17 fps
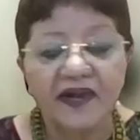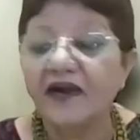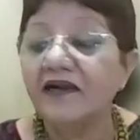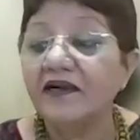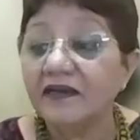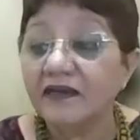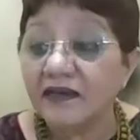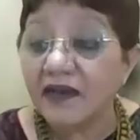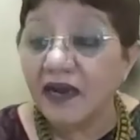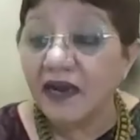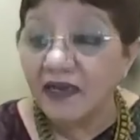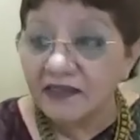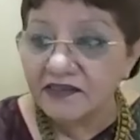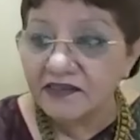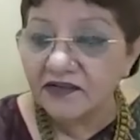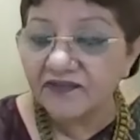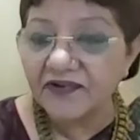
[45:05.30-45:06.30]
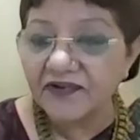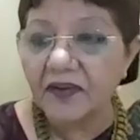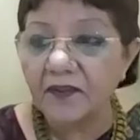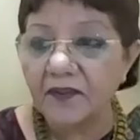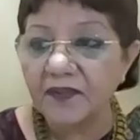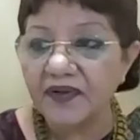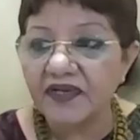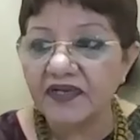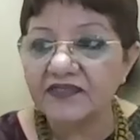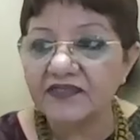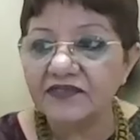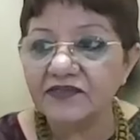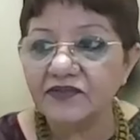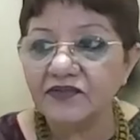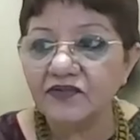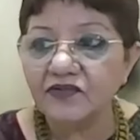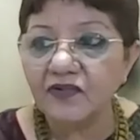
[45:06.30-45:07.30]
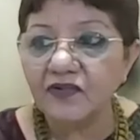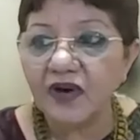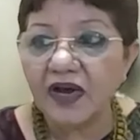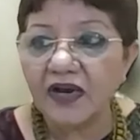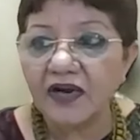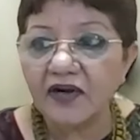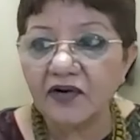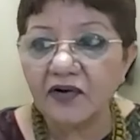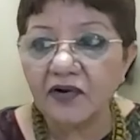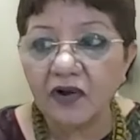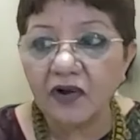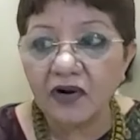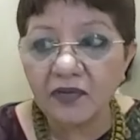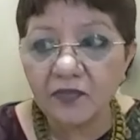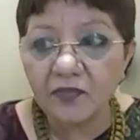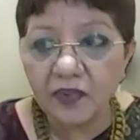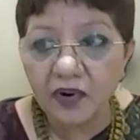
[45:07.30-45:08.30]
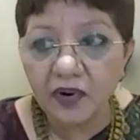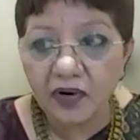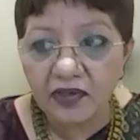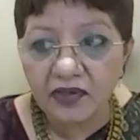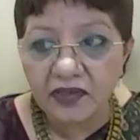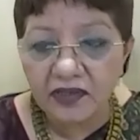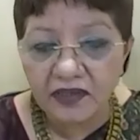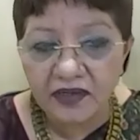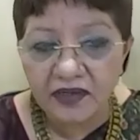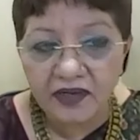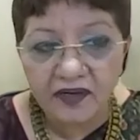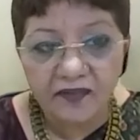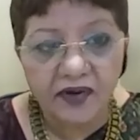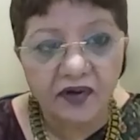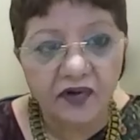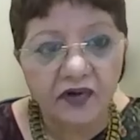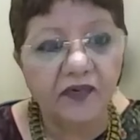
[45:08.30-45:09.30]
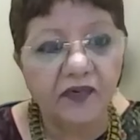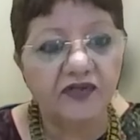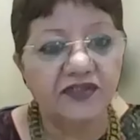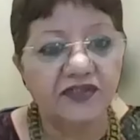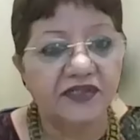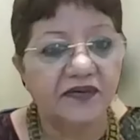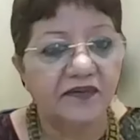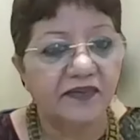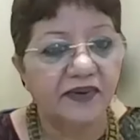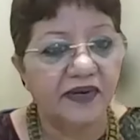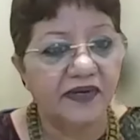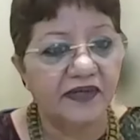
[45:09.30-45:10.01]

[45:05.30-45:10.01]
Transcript: There are tons of companies who are not bothered about POSH